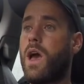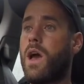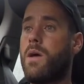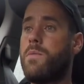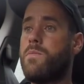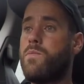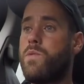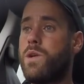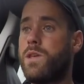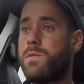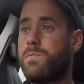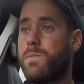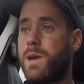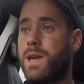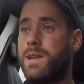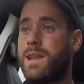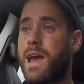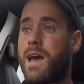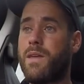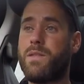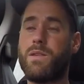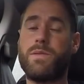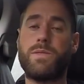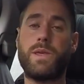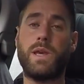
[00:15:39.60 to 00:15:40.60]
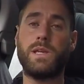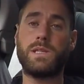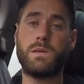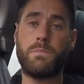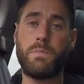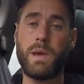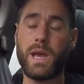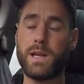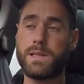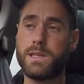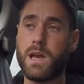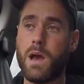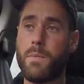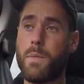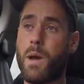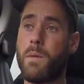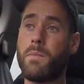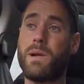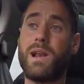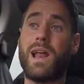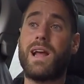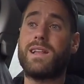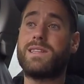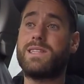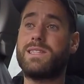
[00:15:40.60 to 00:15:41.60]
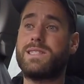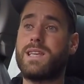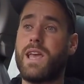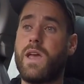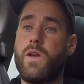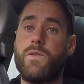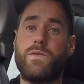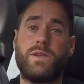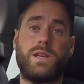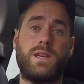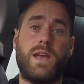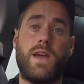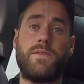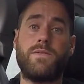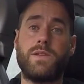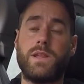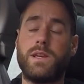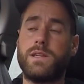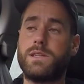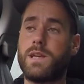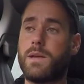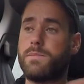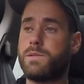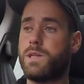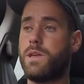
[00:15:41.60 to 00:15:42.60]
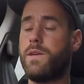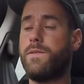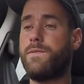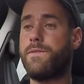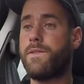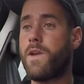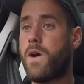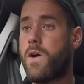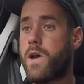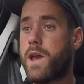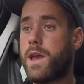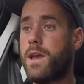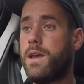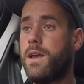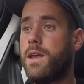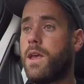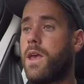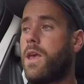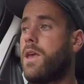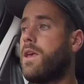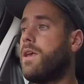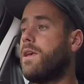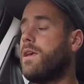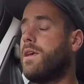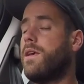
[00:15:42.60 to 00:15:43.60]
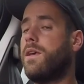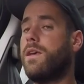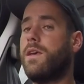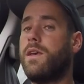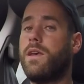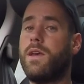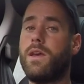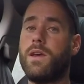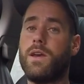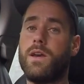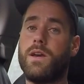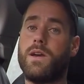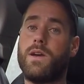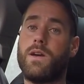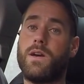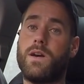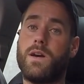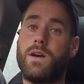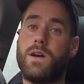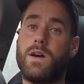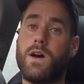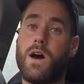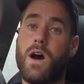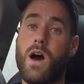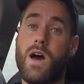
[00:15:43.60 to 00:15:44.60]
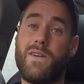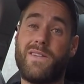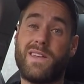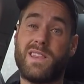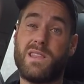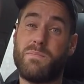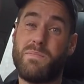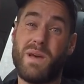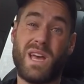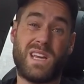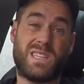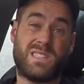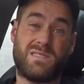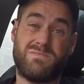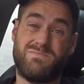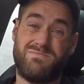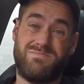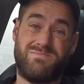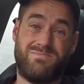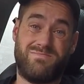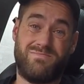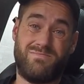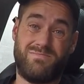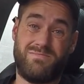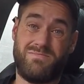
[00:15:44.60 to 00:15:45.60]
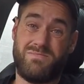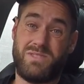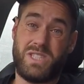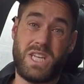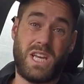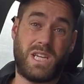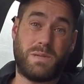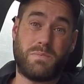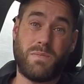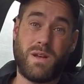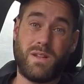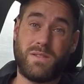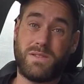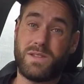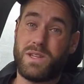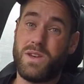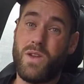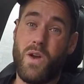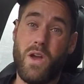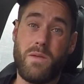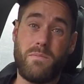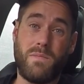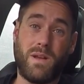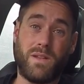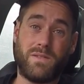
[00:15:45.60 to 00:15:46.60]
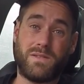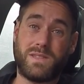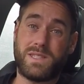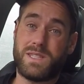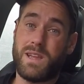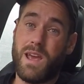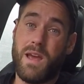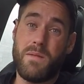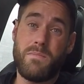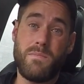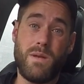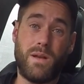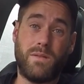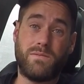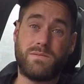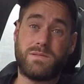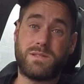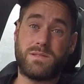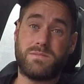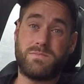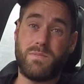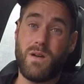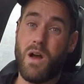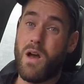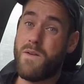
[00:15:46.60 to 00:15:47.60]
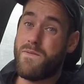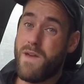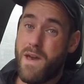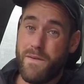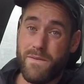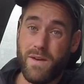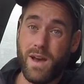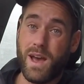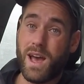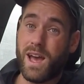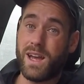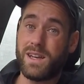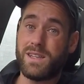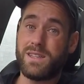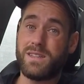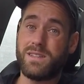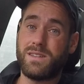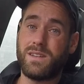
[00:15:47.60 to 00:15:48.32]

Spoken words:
with me now that things are picked up. I'm glad to say, obviously, everything's absolutely flying. I've had the best 6 months, 9 months, 10 months I've ever had.